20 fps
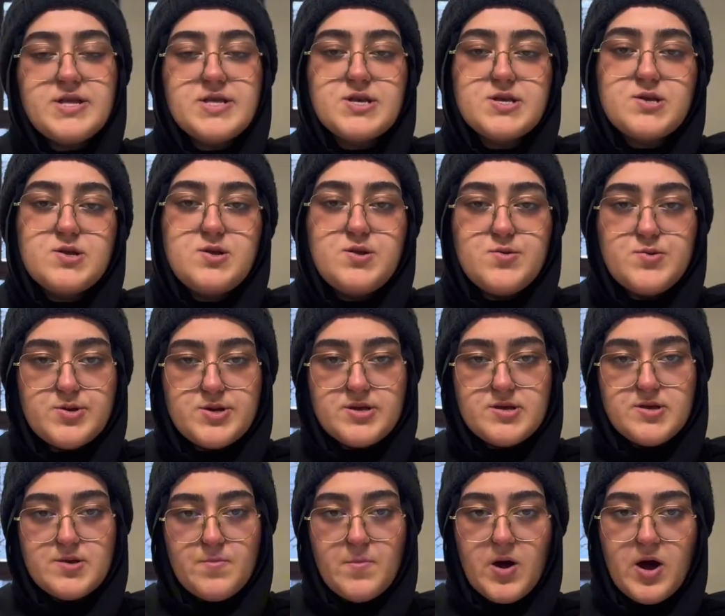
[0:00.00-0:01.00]
to
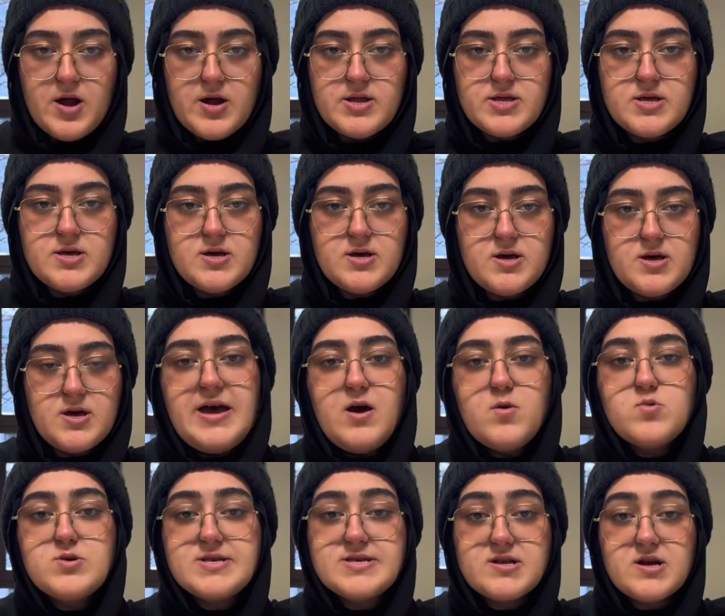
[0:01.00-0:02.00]
solutions part, I
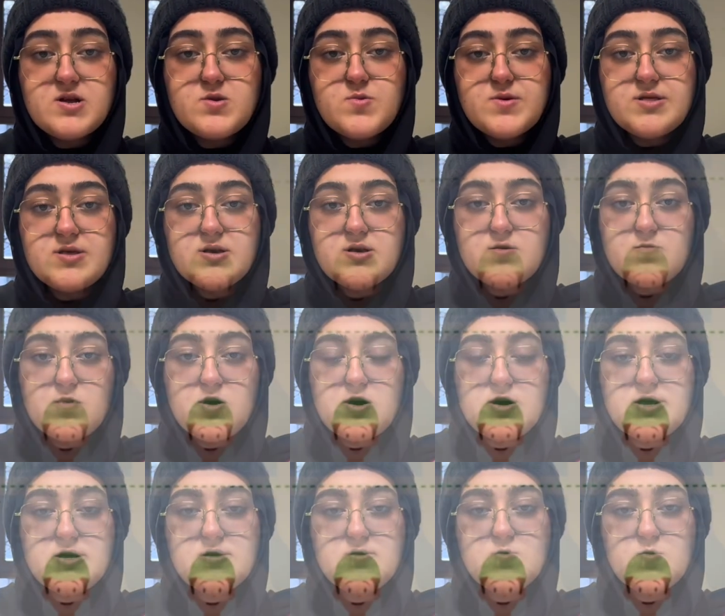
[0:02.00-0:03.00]
will start with the
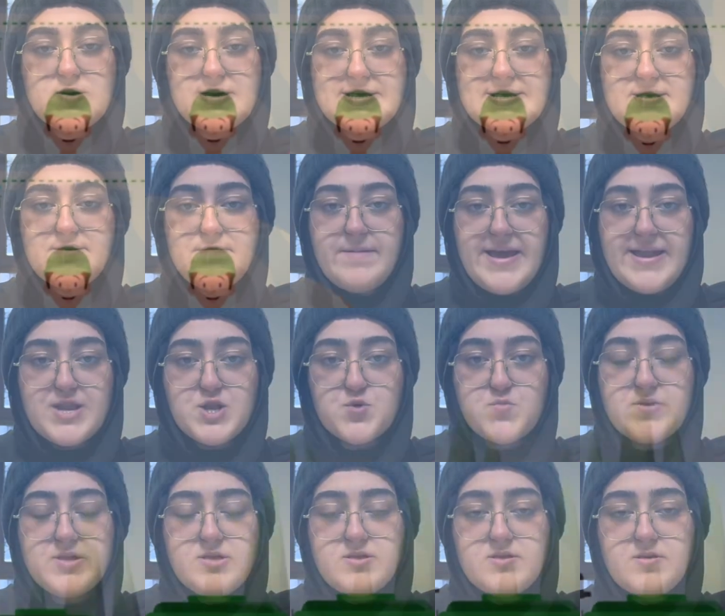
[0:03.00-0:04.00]
smart waste
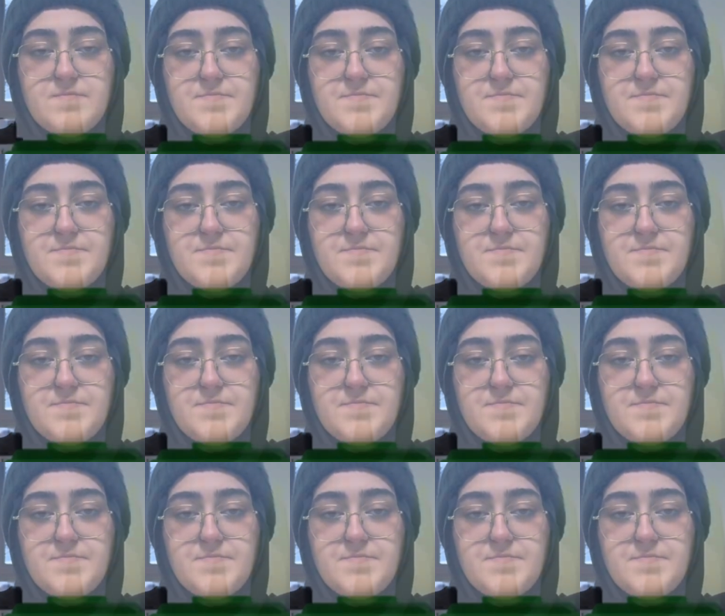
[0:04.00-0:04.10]
management.